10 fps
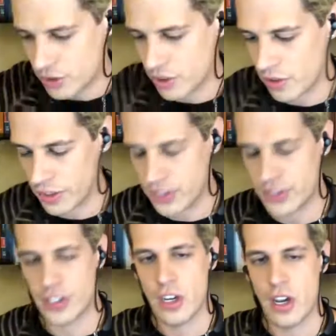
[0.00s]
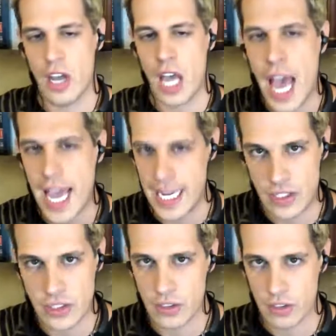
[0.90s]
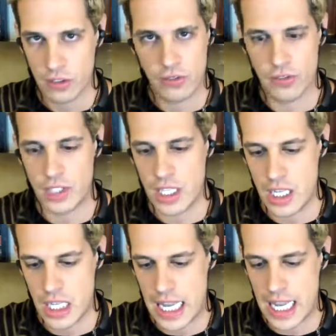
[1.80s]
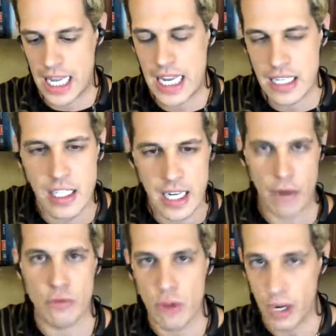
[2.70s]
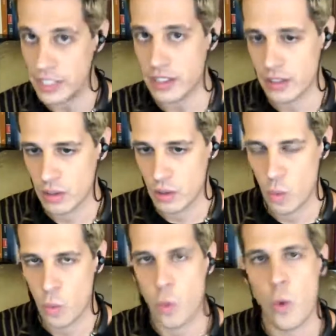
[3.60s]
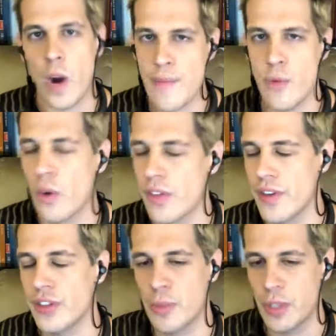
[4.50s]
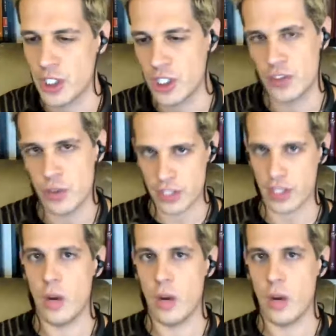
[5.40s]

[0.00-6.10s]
journalists hate the internet right way more than they're suspicious of Twitter.